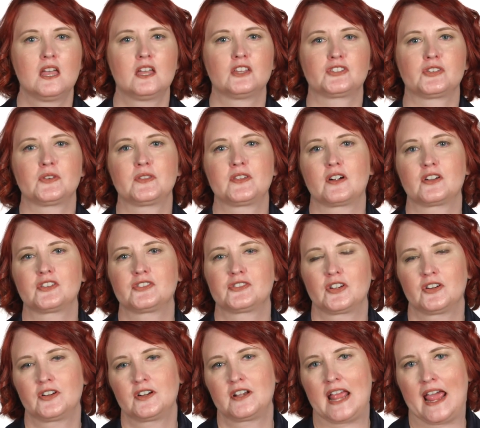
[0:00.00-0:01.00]
So there are
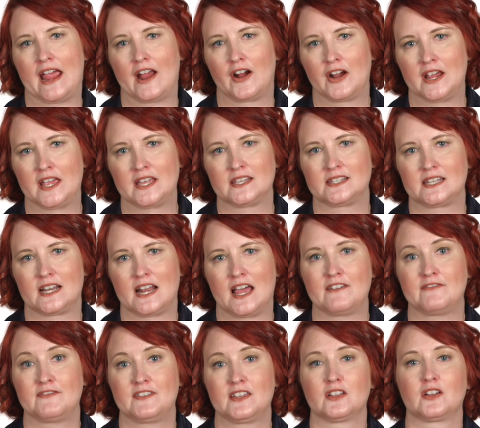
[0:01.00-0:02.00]
certain areas that
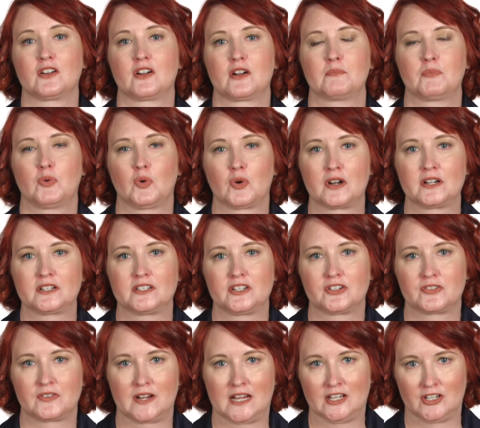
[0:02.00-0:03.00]
I feel are important to
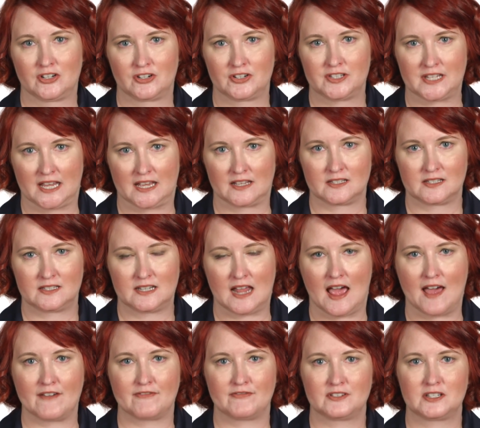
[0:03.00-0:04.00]
train your sales
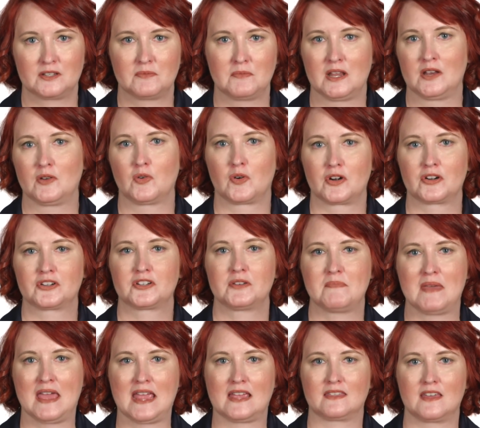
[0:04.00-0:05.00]
staff in order to
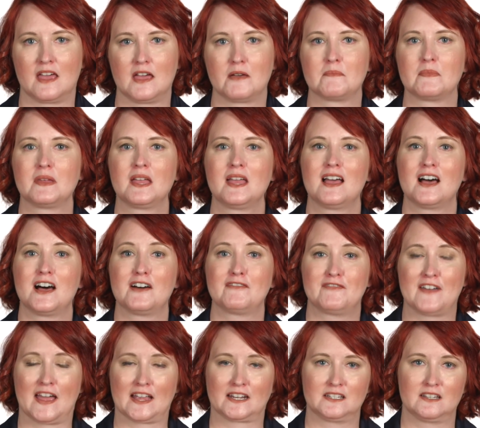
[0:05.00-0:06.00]
make them
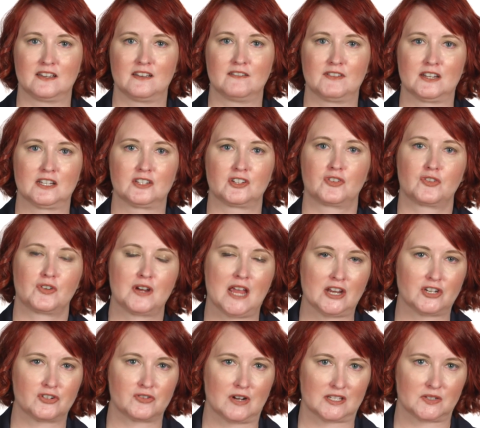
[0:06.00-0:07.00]
effective and to
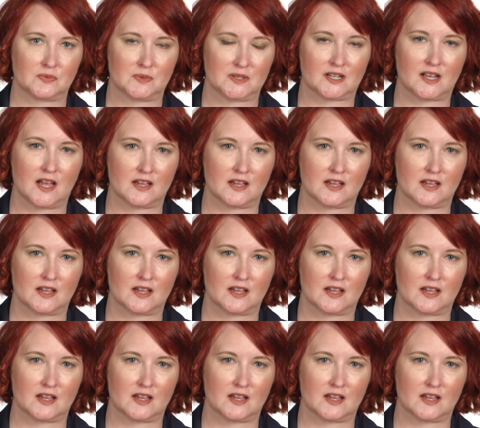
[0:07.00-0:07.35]
create trust with the